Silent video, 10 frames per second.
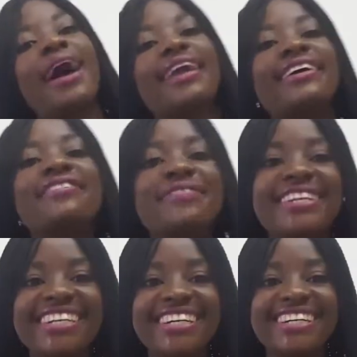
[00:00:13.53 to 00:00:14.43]
Another
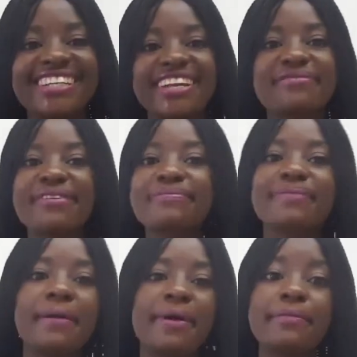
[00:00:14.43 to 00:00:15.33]
video that I'm
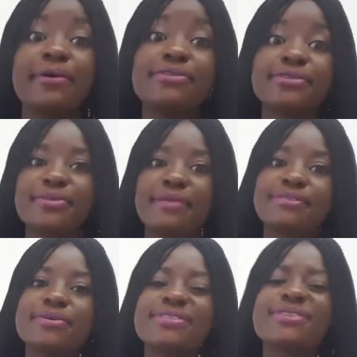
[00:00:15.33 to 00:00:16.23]
about to do. I'm
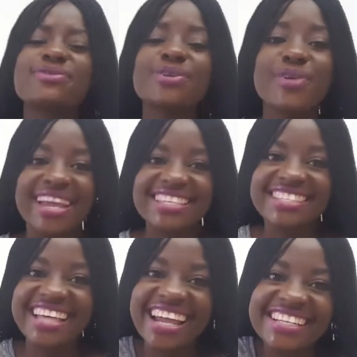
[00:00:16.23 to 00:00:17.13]
so
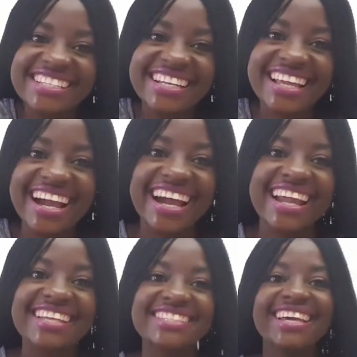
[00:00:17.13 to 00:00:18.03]
excited,
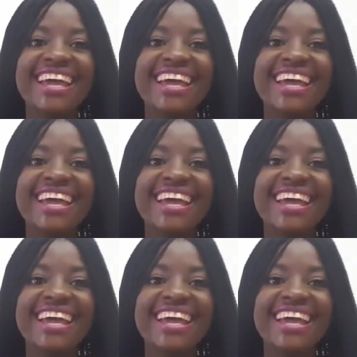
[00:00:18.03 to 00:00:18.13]
guys.